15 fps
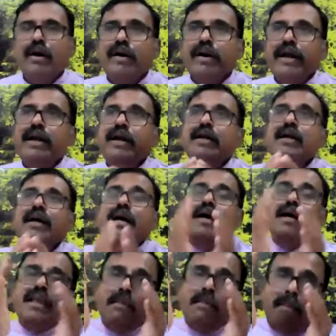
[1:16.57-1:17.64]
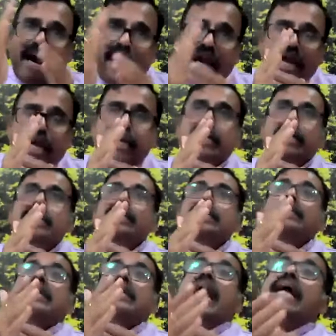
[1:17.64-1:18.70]
Okay. The mind
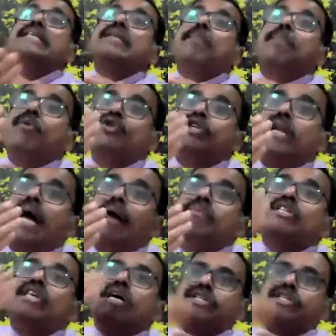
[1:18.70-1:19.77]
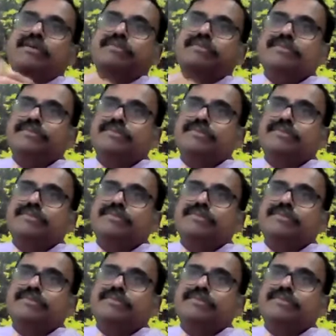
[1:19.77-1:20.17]
takes the position, I am the Sakshi.